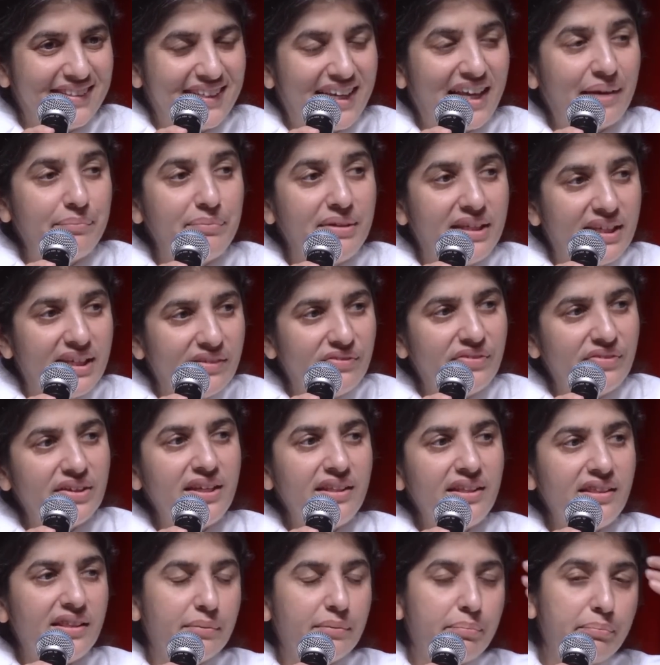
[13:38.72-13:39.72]
I'm
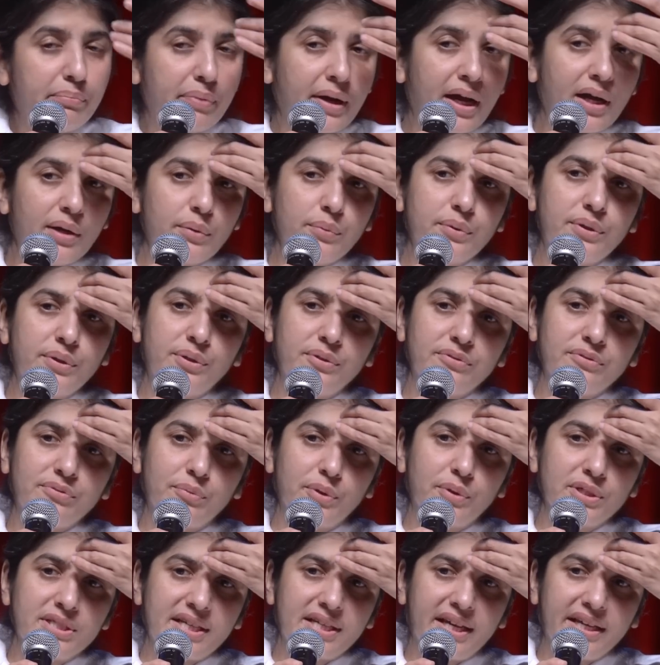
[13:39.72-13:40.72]
giving the power of
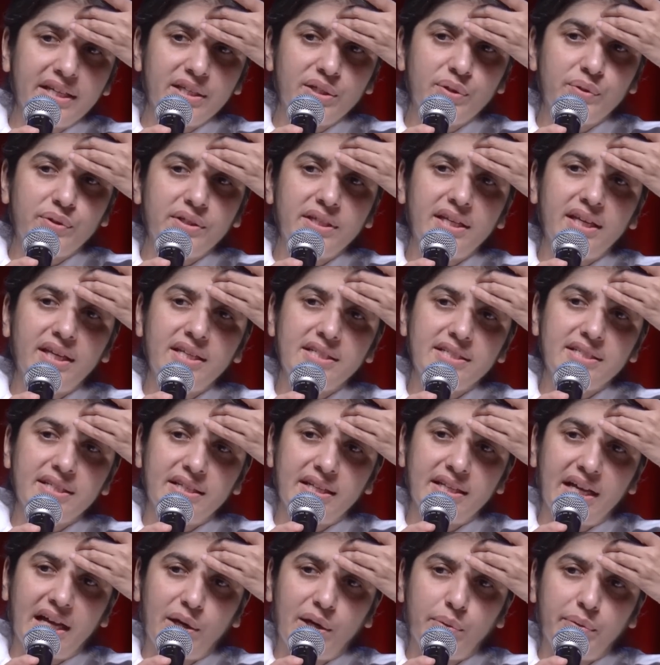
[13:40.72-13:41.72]
what I create
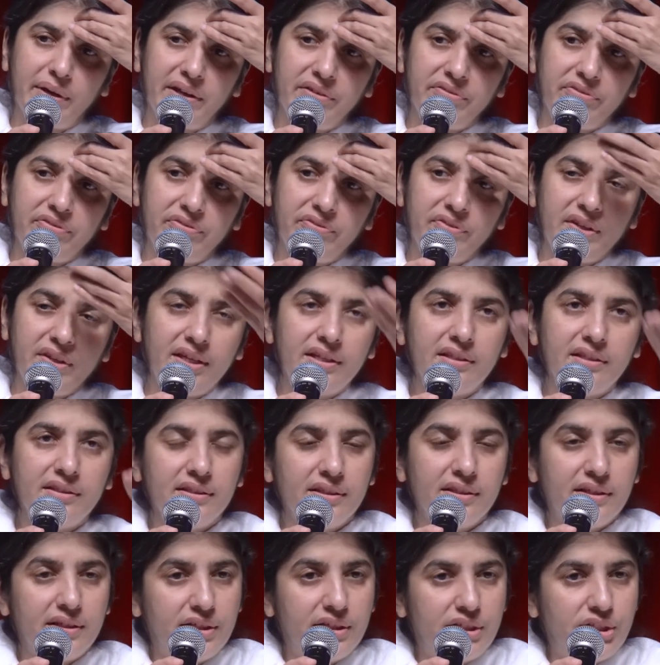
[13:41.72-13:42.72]
and how I feel
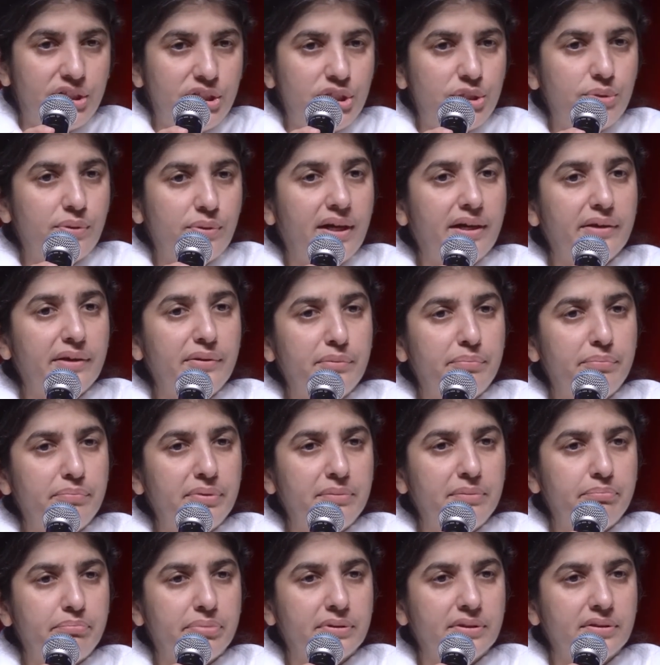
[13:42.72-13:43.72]
to other
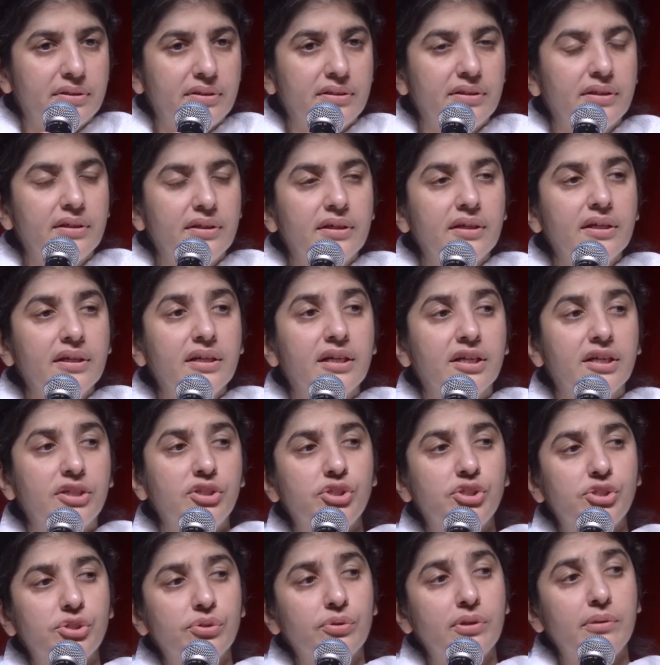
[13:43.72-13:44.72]
people
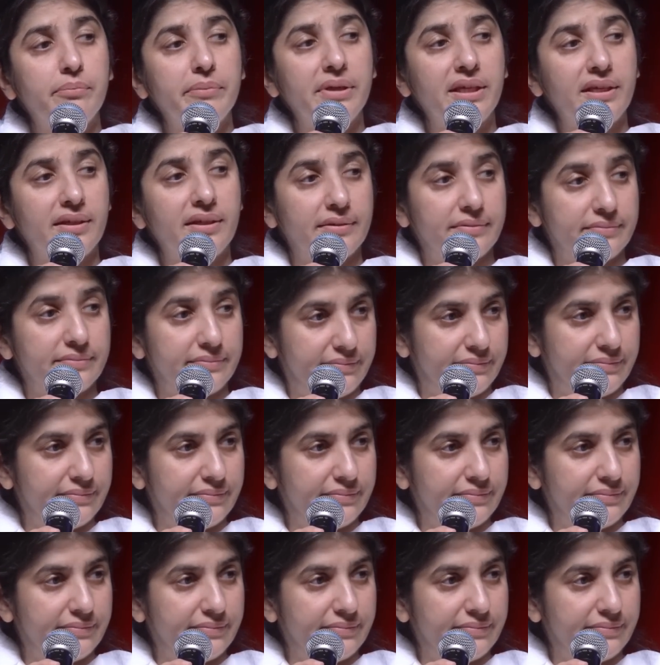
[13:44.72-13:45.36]
control me.